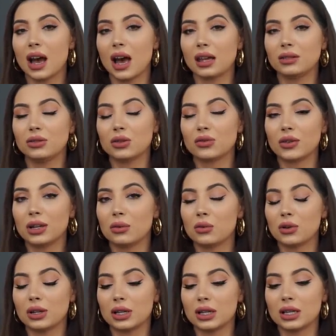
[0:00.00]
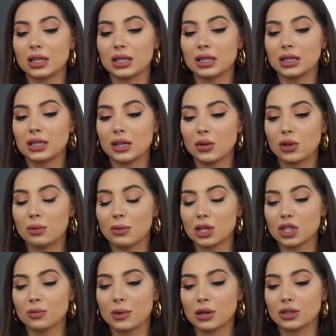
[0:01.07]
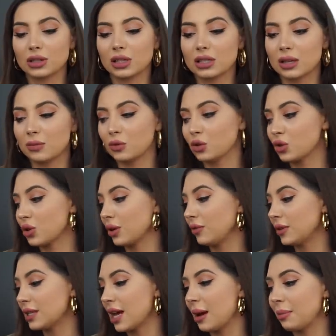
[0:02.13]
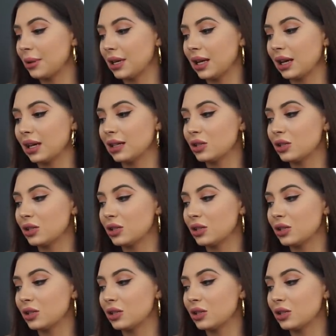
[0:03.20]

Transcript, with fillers: I don't really want to tell you much about it because I'm not sure if it's happening.